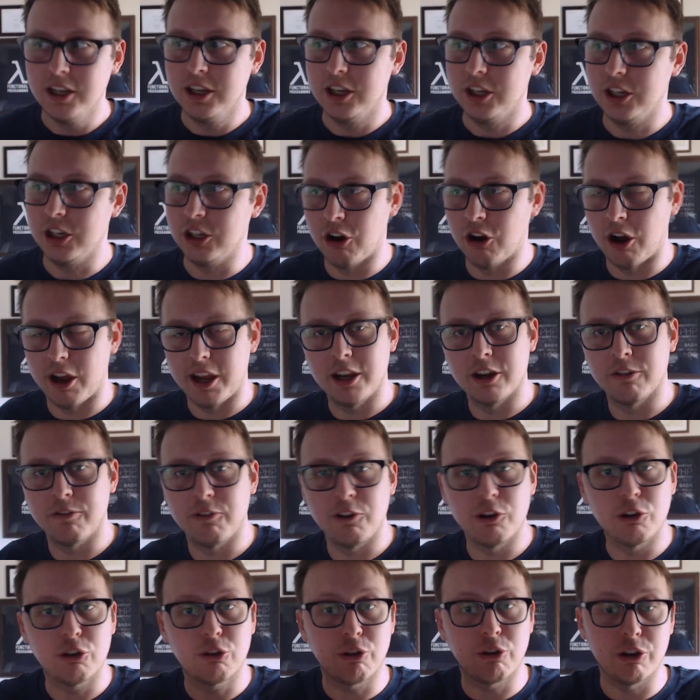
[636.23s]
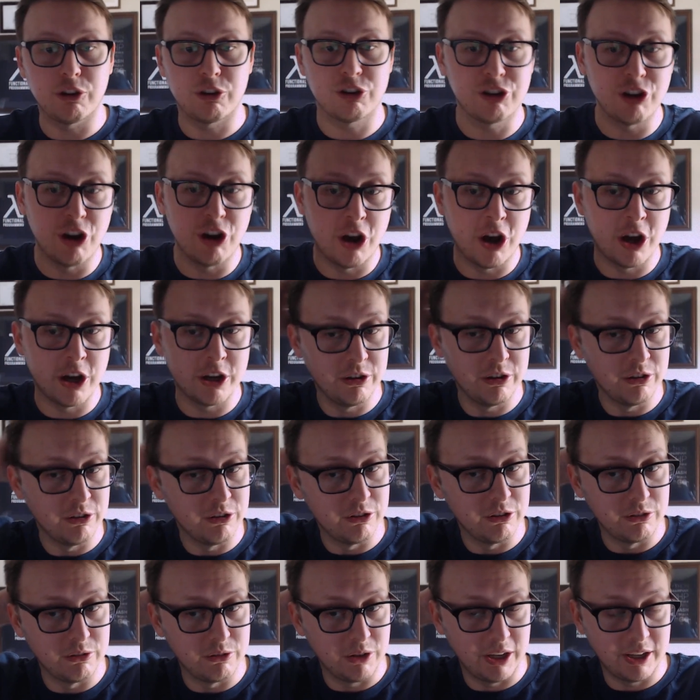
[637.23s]
You know, I interviewed Chris Sean,
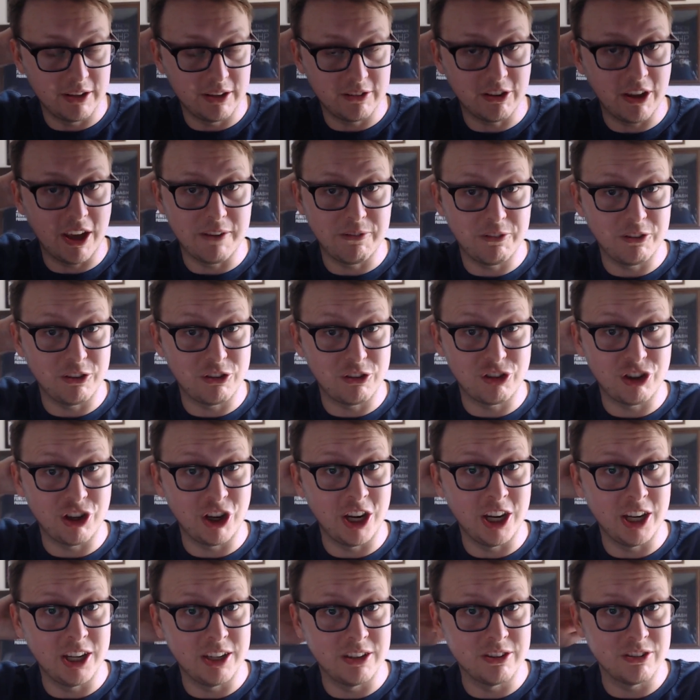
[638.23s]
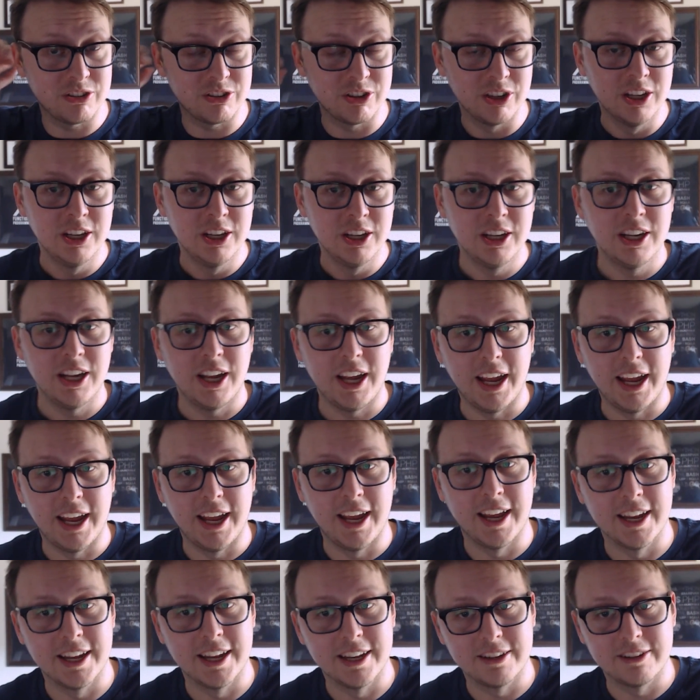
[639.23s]
who his life has changed,
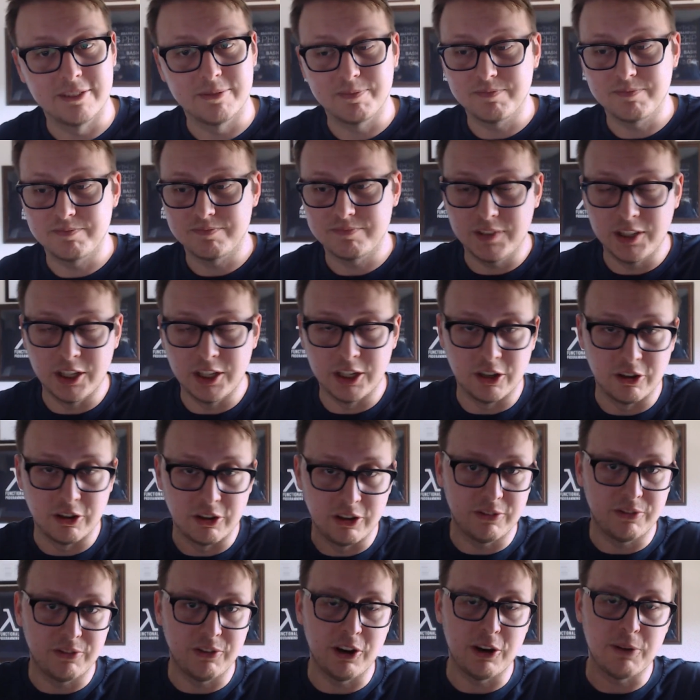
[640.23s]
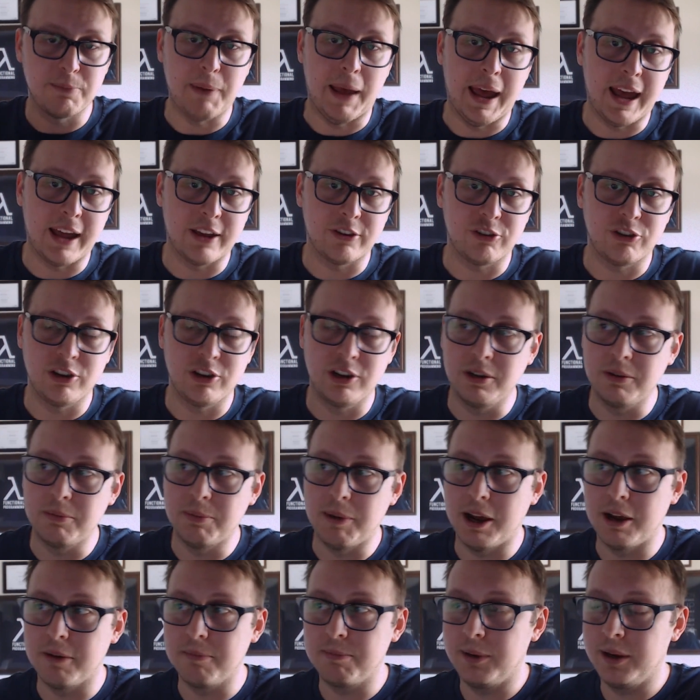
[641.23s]
and you know, he's very passionate
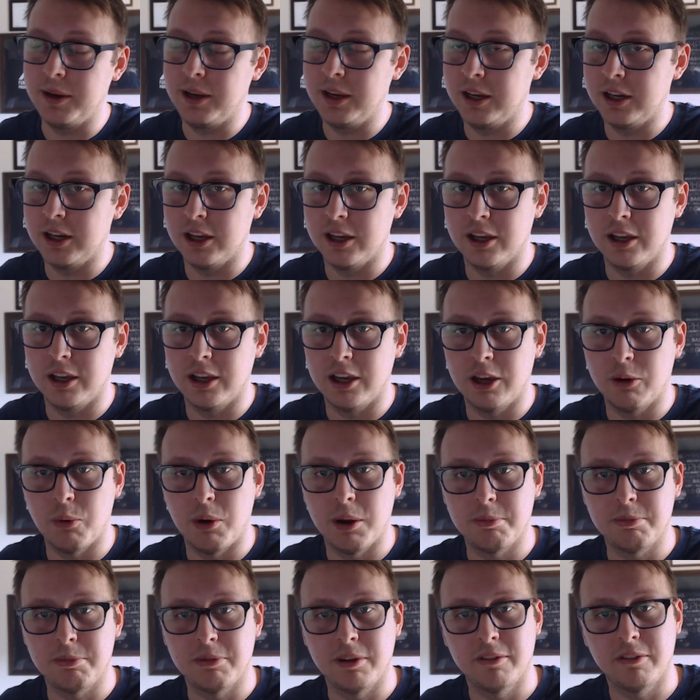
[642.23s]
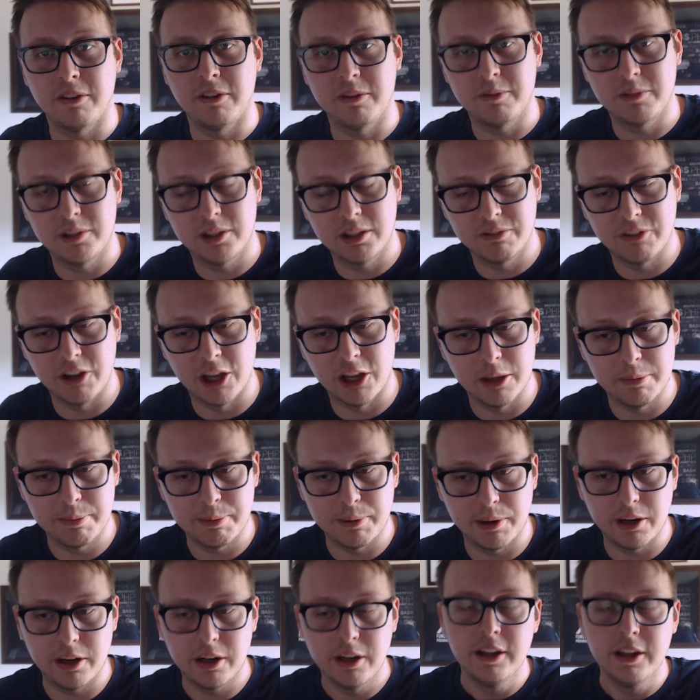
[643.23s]
about being a, a web de
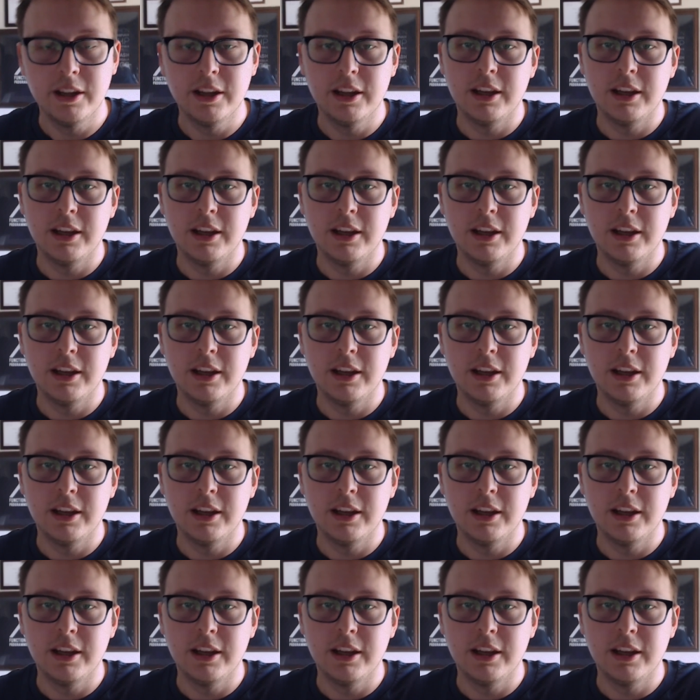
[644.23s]
developer.